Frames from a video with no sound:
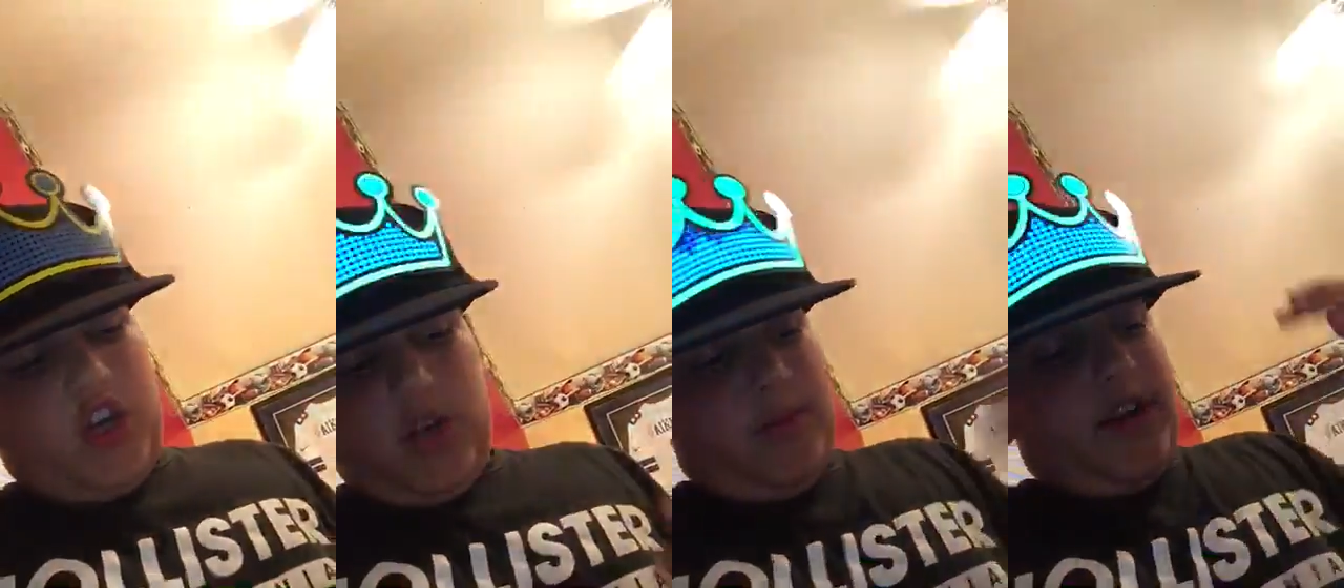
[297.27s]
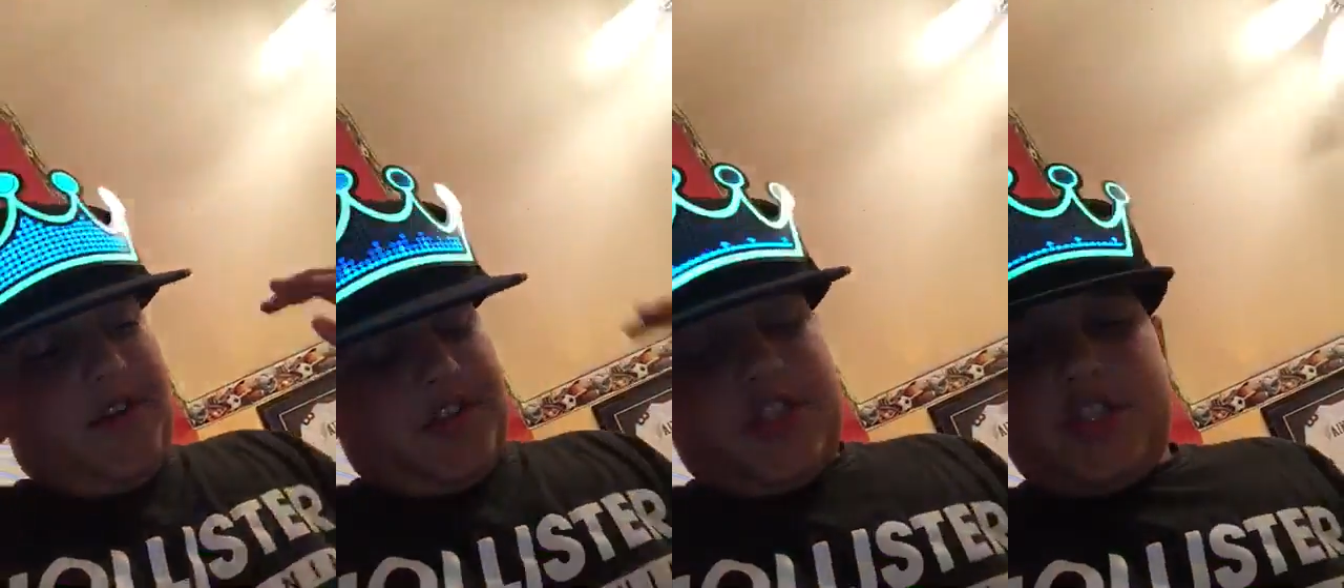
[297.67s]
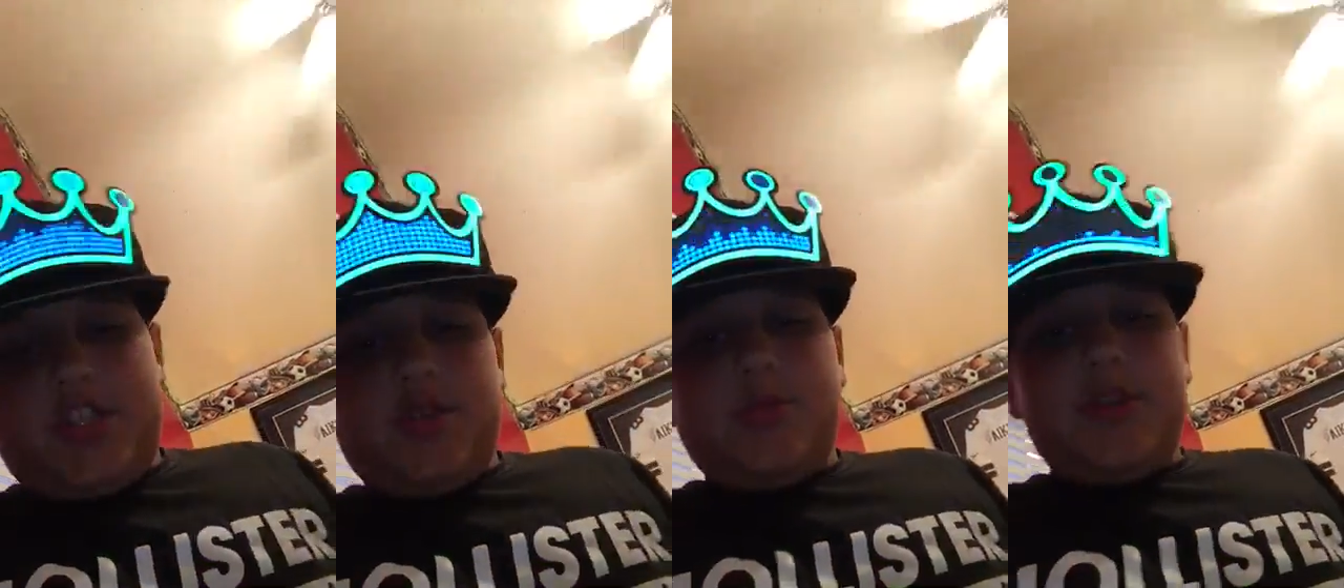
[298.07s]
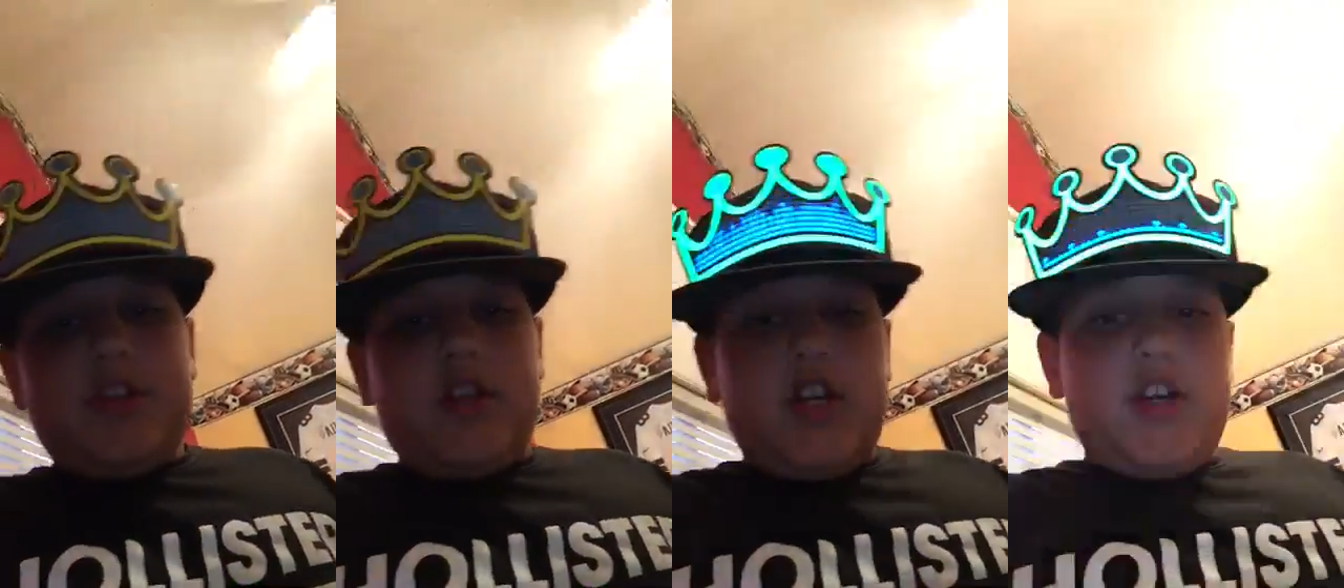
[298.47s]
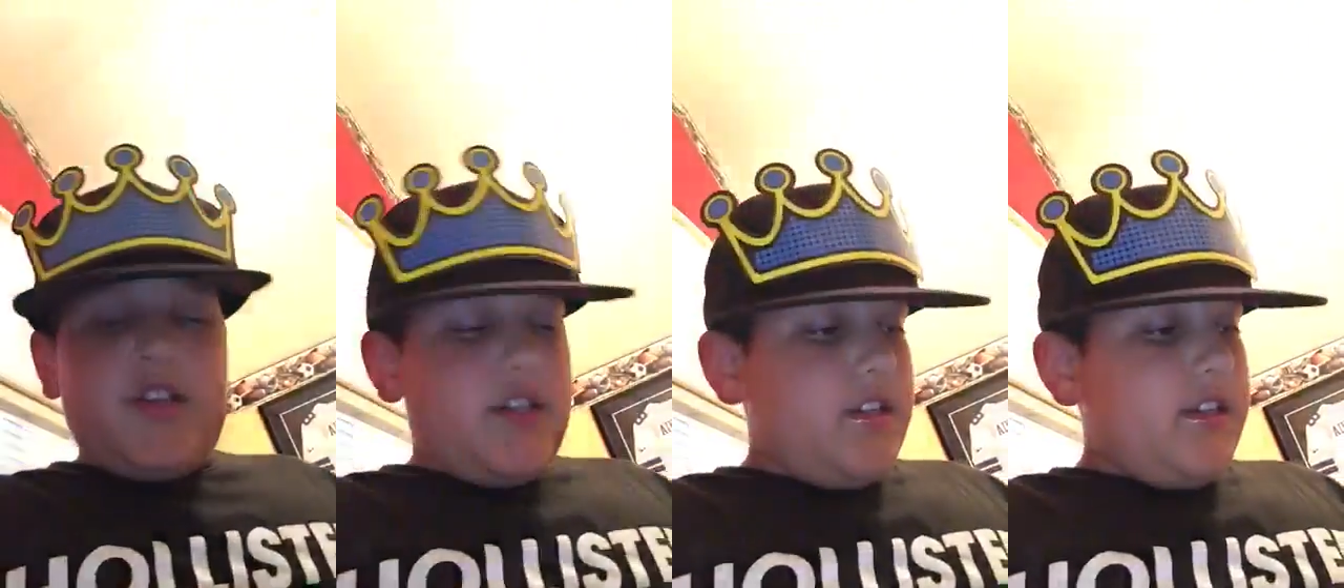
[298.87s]
or whatever YouTube or
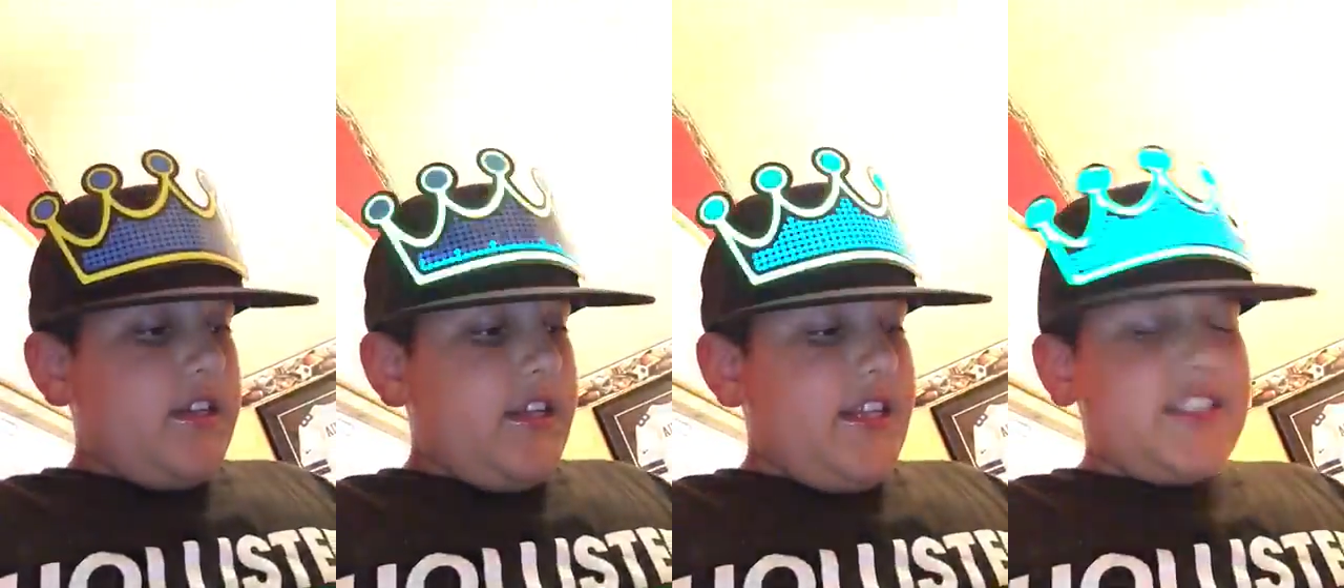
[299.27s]
and